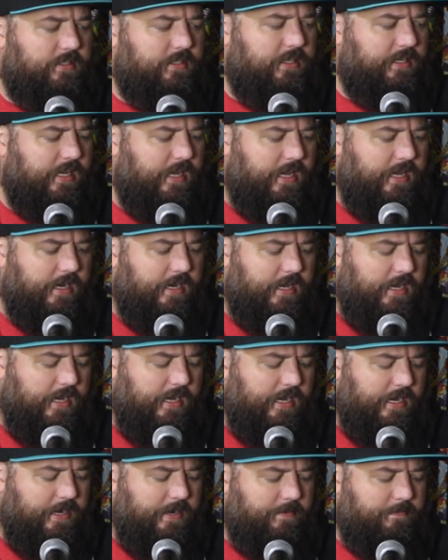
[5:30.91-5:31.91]
again,
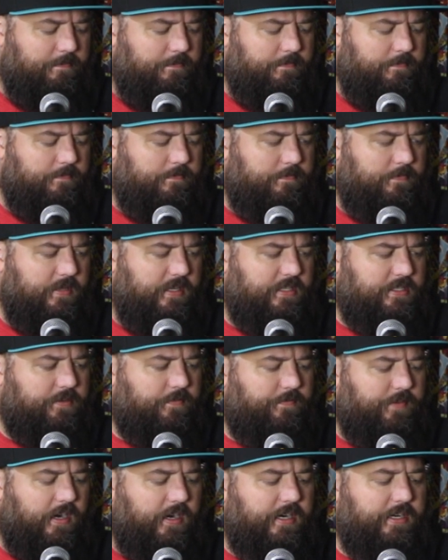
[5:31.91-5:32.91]
it's a
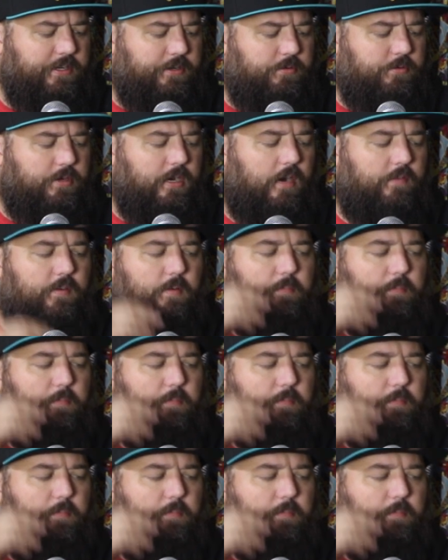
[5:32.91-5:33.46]
very new cover,